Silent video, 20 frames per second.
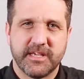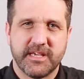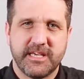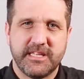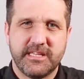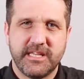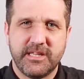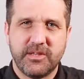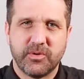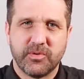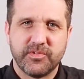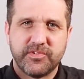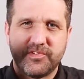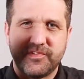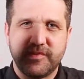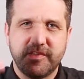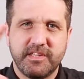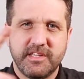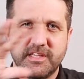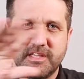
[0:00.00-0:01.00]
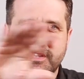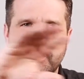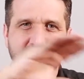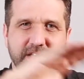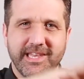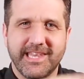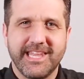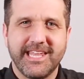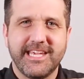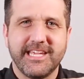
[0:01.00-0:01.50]
and they don't see the
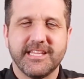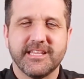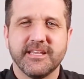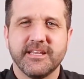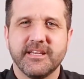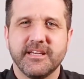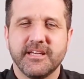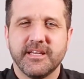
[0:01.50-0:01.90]
link